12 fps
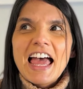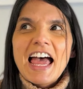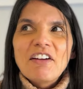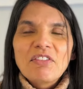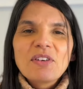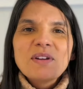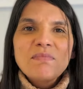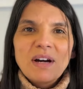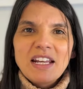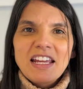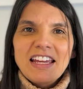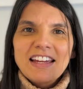
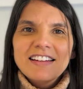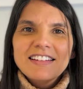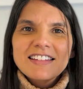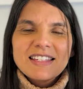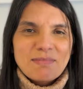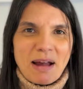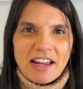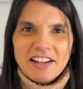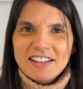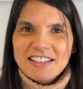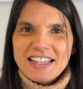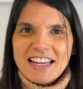Everybody
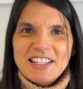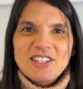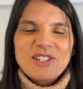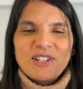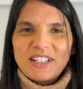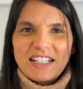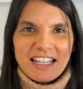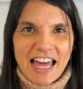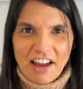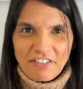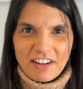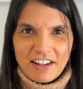smiled and started
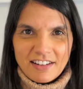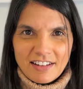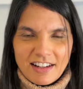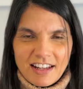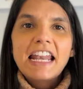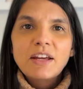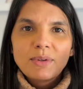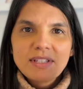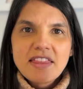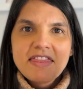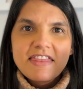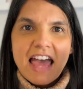laughing. And it was
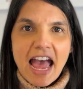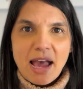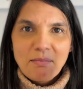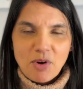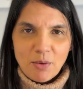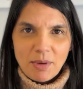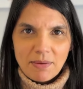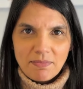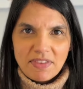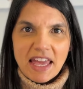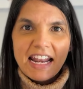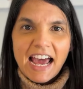in that moment
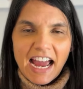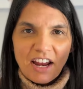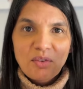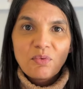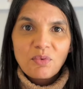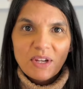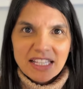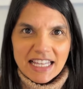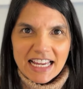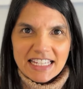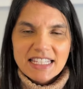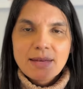that I
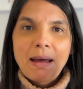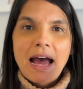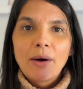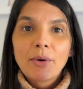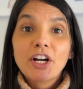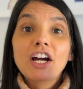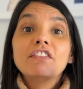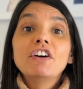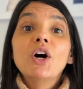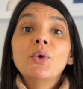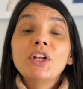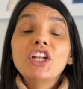realized the power of
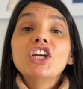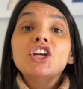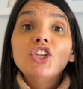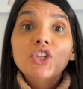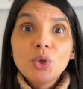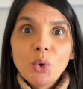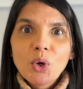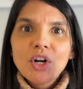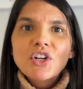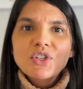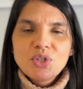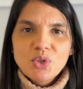owning
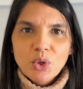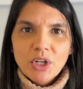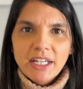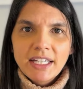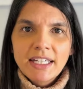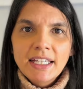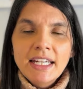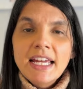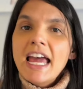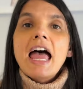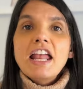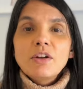your story.
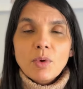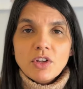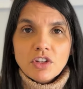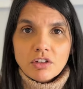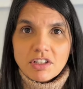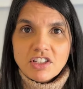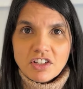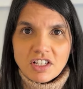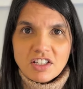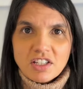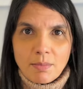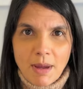And when you're
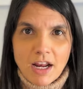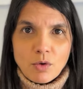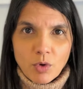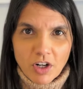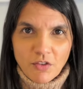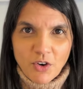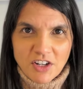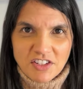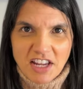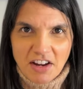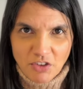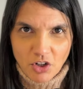returning to the paid workforce
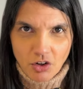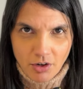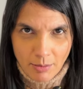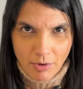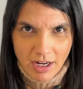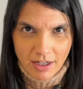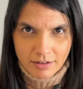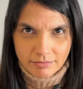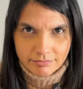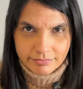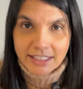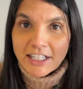after a career break,
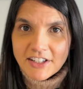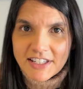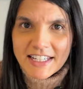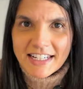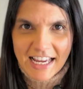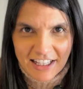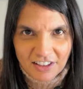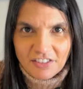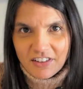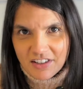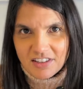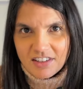there is an
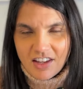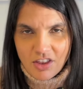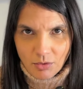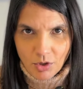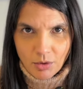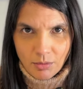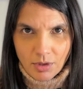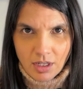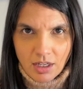elephant in the room.